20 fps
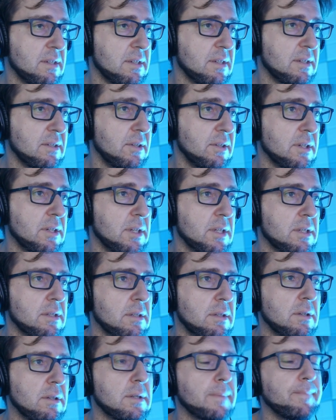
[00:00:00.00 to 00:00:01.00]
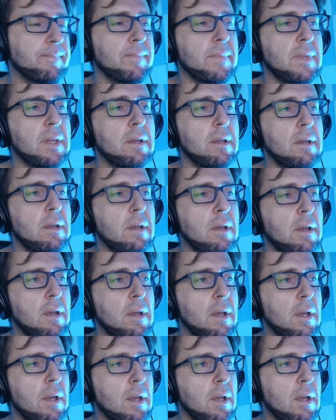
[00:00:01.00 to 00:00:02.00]
is good, this is good.
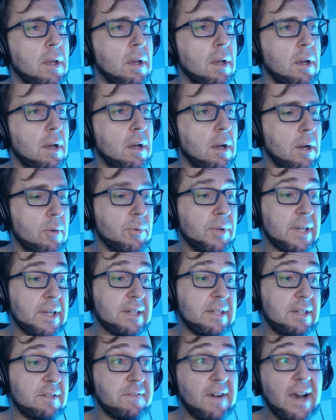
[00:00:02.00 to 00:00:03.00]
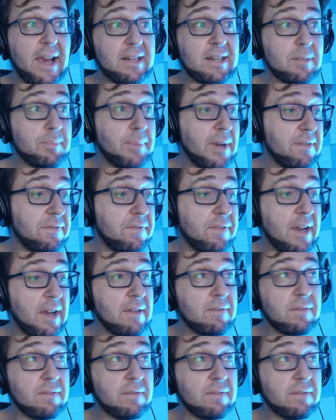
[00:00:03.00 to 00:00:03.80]
Uh, we can divide it by five,